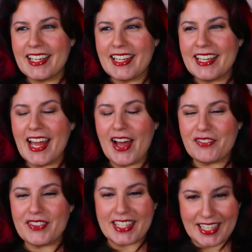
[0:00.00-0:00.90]
In
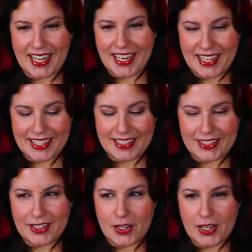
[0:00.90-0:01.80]
Africa.
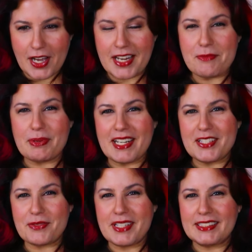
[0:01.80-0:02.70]
In a
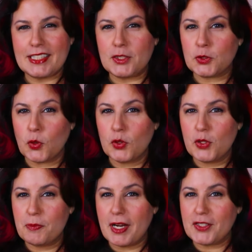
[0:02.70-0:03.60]
place where he says, don't
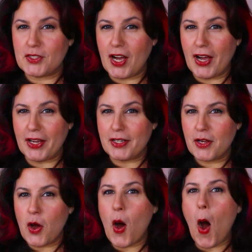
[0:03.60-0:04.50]
leave my side.
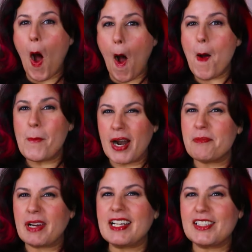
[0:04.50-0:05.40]
But
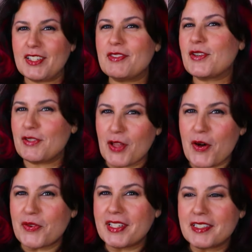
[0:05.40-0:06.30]
I'm gonna leave you alone.